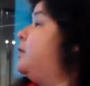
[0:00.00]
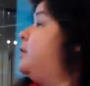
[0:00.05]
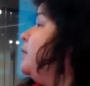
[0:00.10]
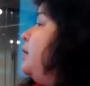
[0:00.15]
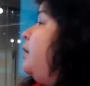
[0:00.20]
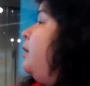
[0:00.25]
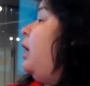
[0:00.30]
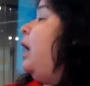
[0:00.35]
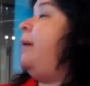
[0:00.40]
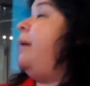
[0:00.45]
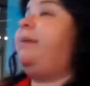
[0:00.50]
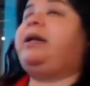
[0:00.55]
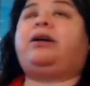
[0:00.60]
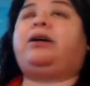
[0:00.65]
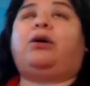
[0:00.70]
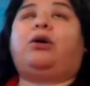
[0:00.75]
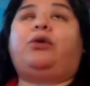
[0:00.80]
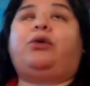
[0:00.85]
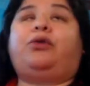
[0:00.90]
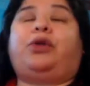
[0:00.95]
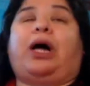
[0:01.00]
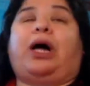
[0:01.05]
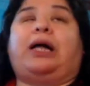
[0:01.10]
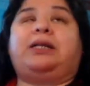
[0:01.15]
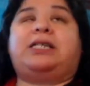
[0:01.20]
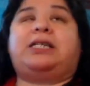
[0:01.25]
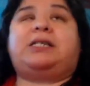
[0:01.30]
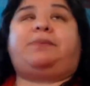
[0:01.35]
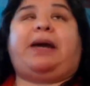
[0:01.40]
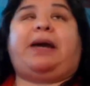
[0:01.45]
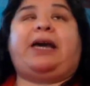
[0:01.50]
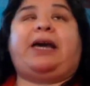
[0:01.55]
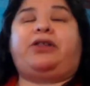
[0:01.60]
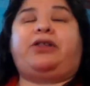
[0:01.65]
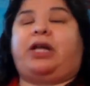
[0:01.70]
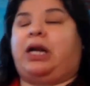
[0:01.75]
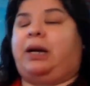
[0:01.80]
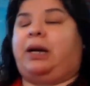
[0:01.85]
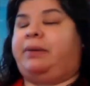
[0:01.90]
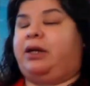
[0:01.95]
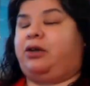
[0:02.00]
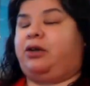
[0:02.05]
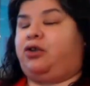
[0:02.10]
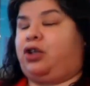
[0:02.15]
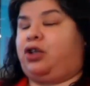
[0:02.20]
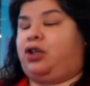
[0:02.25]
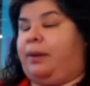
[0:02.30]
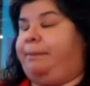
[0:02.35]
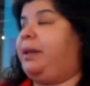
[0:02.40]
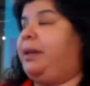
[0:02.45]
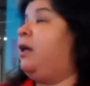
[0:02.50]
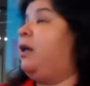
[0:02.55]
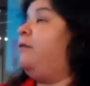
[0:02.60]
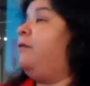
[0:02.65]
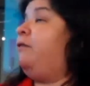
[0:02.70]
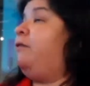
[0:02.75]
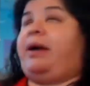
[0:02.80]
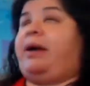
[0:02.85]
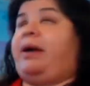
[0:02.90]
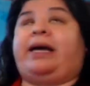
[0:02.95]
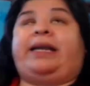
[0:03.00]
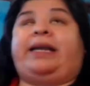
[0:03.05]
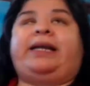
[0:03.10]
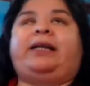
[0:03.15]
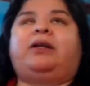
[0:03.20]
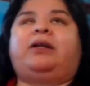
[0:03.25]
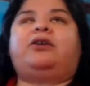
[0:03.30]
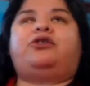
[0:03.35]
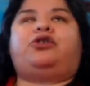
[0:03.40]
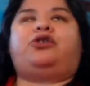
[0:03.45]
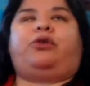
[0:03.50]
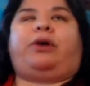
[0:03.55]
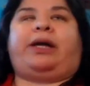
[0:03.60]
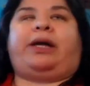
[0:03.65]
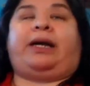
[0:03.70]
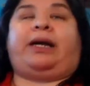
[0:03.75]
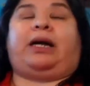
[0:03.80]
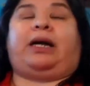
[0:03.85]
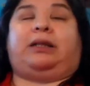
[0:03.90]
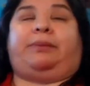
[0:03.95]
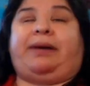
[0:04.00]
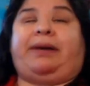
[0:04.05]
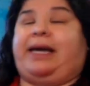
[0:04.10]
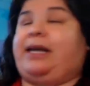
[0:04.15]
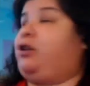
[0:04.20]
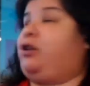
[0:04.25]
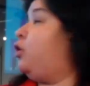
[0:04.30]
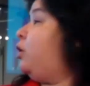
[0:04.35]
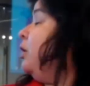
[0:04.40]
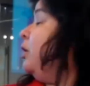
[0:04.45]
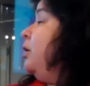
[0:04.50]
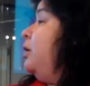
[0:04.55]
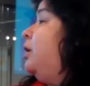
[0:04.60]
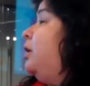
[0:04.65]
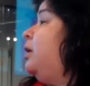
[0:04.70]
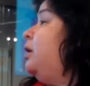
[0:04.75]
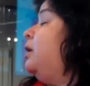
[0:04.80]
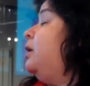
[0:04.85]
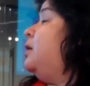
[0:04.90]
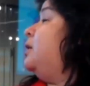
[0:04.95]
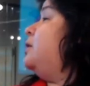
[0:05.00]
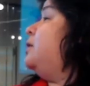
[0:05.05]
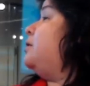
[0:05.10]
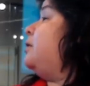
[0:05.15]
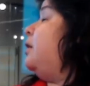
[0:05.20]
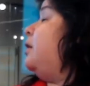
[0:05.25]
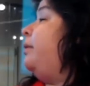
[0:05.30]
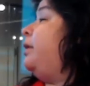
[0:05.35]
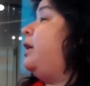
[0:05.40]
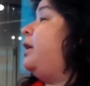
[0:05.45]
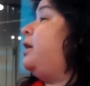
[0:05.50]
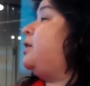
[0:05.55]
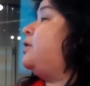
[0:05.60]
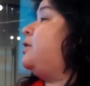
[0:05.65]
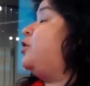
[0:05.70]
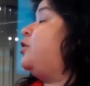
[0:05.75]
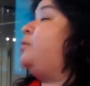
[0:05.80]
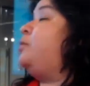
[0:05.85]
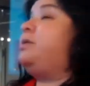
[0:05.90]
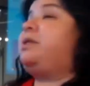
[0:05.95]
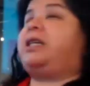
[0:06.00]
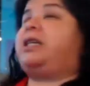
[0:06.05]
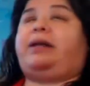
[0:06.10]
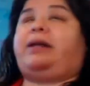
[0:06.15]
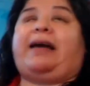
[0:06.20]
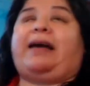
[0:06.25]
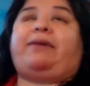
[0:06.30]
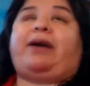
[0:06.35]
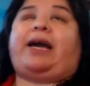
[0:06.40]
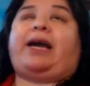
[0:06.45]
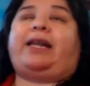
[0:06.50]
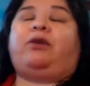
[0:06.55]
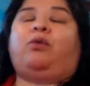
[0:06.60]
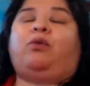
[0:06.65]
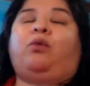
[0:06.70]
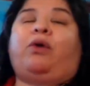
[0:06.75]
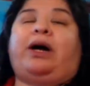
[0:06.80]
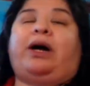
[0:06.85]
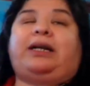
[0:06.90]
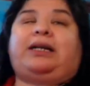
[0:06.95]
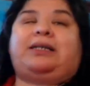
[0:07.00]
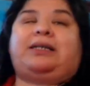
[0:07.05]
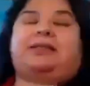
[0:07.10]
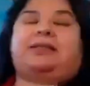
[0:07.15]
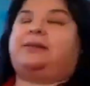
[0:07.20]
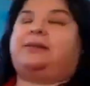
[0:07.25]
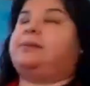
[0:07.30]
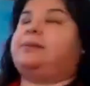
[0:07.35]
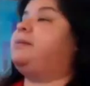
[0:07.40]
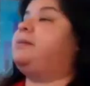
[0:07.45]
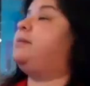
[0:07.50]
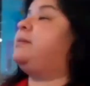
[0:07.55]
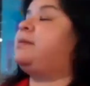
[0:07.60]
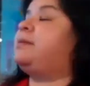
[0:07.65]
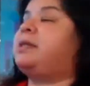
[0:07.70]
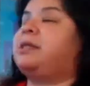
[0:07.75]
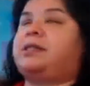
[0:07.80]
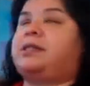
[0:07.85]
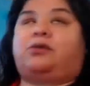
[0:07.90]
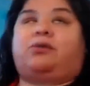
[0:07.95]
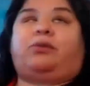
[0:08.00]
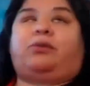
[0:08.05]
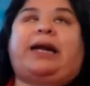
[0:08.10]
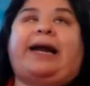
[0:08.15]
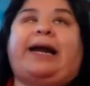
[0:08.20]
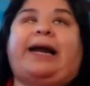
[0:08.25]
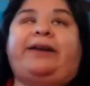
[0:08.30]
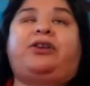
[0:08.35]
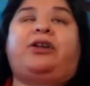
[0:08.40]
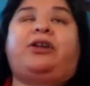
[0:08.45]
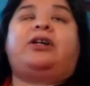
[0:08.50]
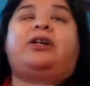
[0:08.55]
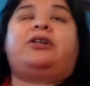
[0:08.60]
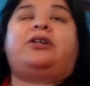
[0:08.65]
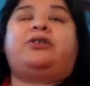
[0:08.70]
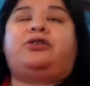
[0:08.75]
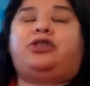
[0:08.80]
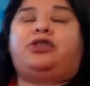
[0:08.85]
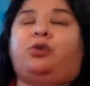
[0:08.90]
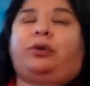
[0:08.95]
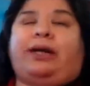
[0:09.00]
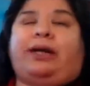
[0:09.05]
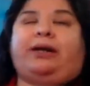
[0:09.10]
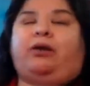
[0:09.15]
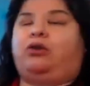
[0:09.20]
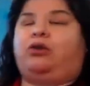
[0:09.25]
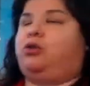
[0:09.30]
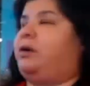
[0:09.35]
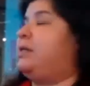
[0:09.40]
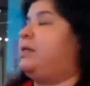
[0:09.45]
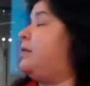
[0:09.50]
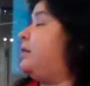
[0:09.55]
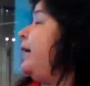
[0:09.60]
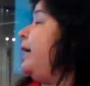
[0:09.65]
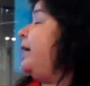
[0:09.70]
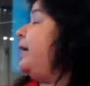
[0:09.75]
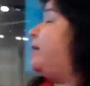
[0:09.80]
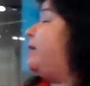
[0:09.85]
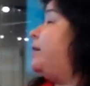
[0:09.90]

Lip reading: So I'm going to go on this page and I'm going to jump from heading to heading on the page. So I'm going to assume it's going to have a heading 1 because this is what I do when I go to a site.